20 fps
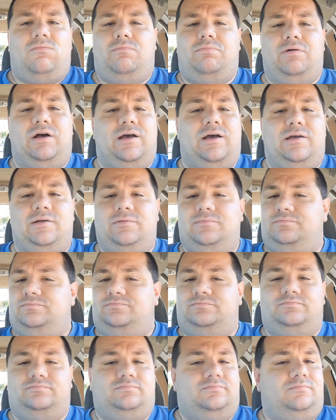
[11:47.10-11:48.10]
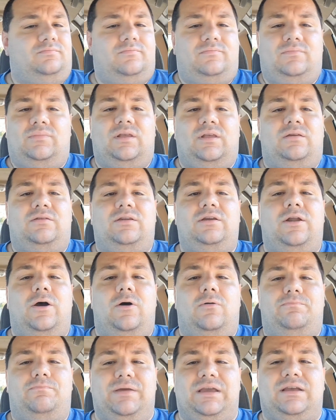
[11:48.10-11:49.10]
But, you
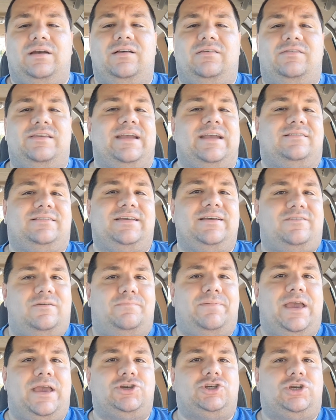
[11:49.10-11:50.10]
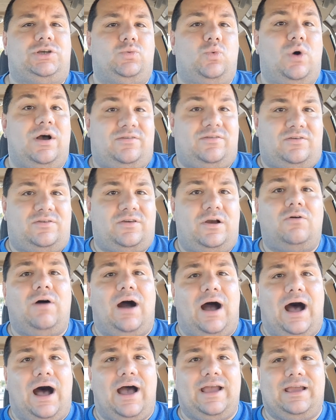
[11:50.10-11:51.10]
know, because the anticipation was so
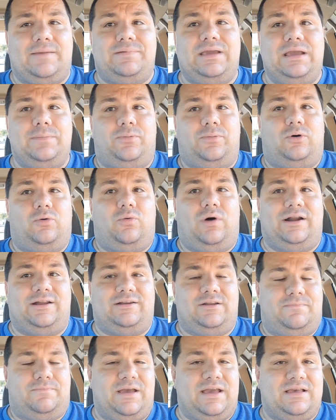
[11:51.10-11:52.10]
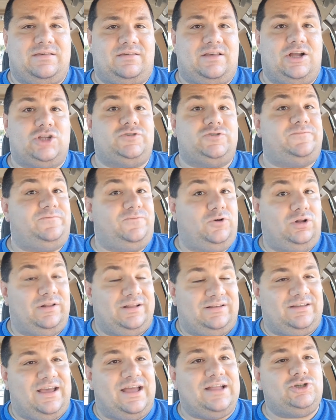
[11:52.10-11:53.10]
high and people wanted to pay such full
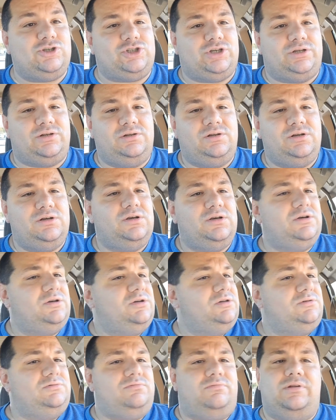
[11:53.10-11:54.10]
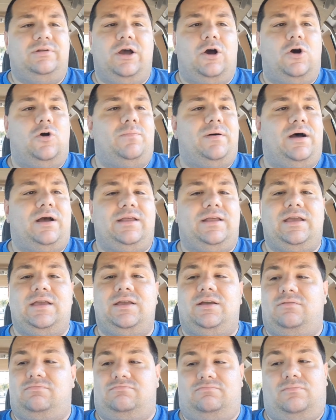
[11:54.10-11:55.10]
attention,
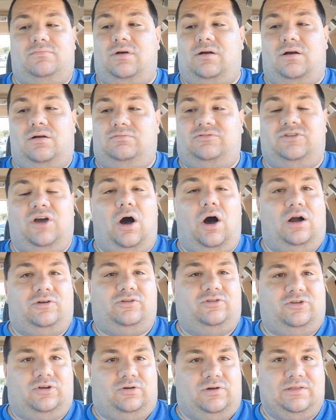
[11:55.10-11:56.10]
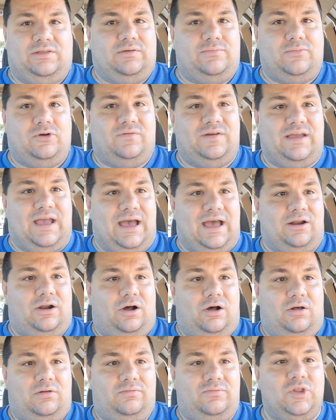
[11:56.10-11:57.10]
nobody talked during the movie at
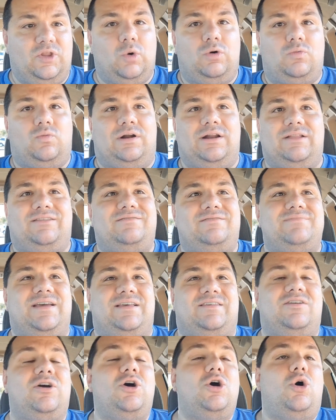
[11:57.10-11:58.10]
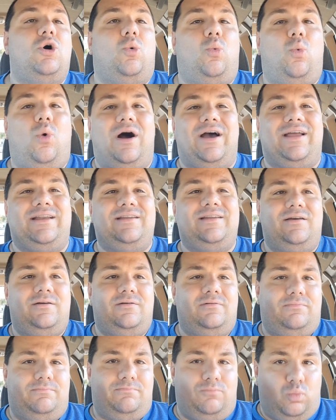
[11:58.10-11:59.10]
all. No one wanted to miss one
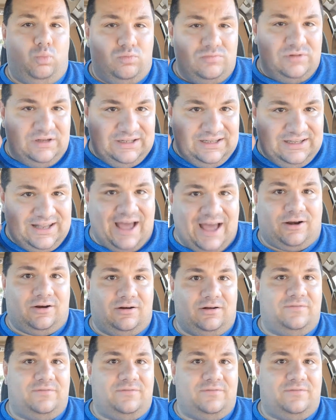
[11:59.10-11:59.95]
letter